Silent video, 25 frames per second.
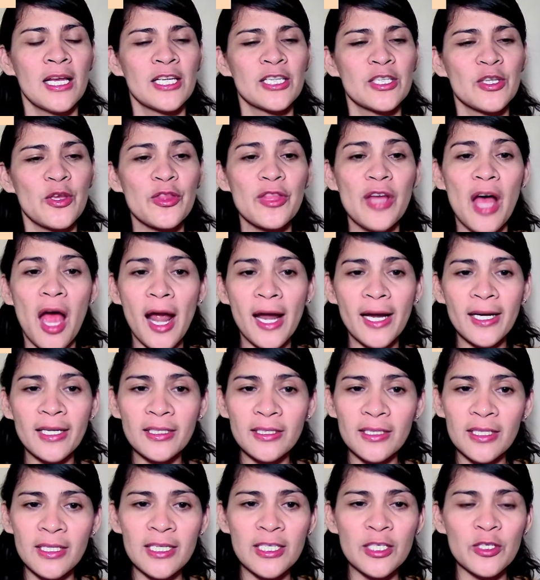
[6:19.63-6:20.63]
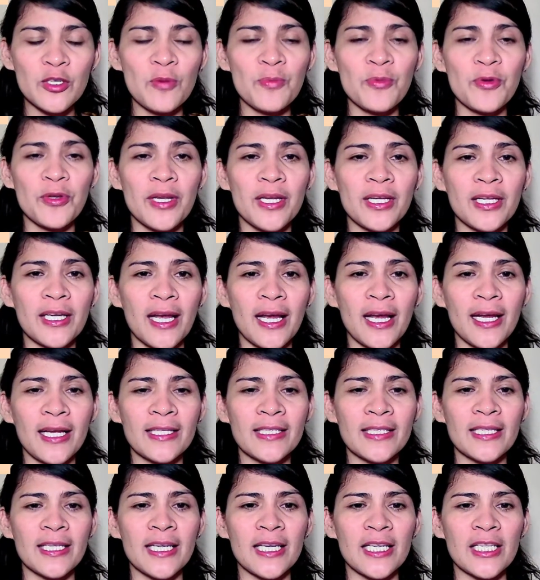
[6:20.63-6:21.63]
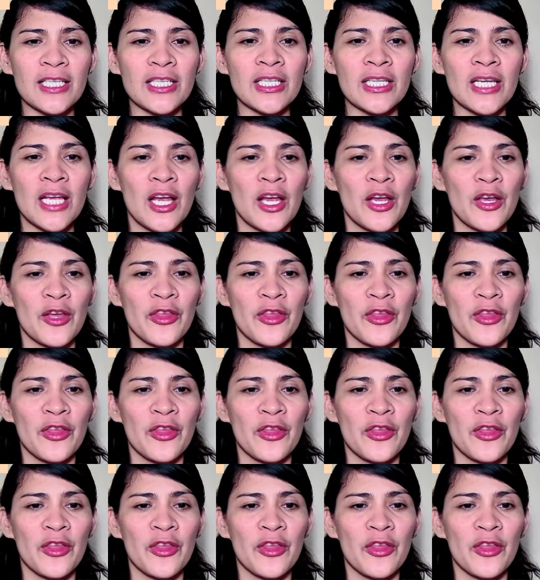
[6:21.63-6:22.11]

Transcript: So the artist communicates his